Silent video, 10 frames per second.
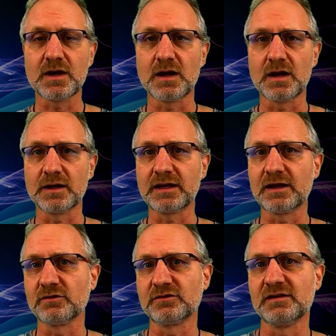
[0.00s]
I
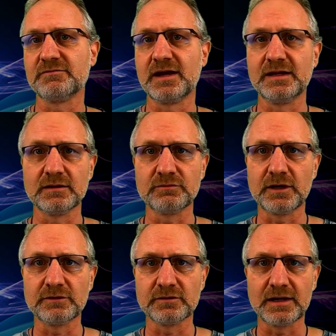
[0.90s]
cannot give any
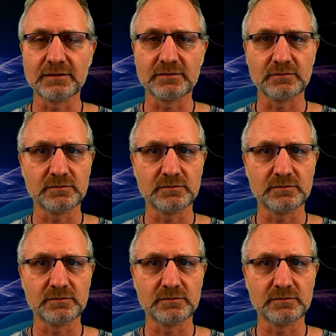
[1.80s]
advice on that.